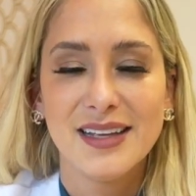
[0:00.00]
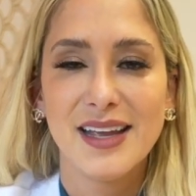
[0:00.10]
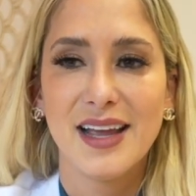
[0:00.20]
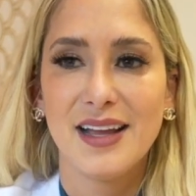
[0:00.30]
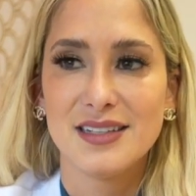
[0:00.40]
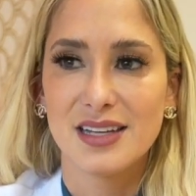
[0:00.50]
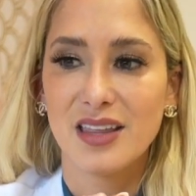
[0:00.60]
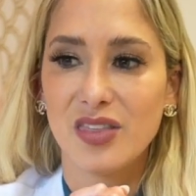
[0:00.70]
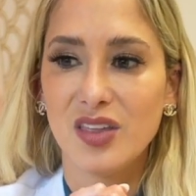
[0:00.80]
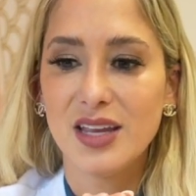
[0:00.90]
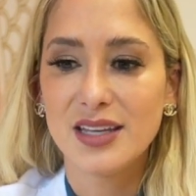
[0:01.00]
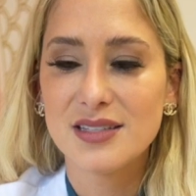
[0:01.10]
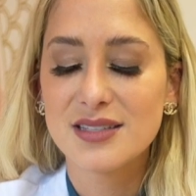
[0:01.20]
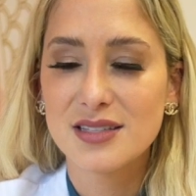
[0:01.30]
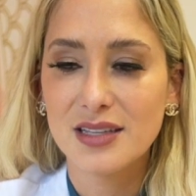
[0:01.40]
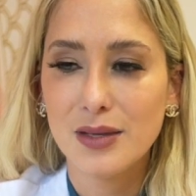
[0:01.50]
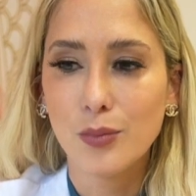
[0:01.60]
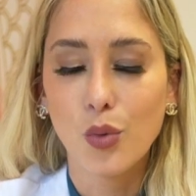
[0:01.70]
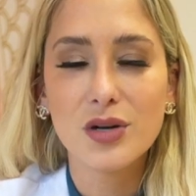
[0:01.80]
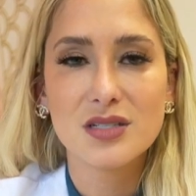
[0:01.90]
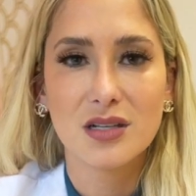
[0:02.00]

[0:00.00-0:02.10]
And I think it's important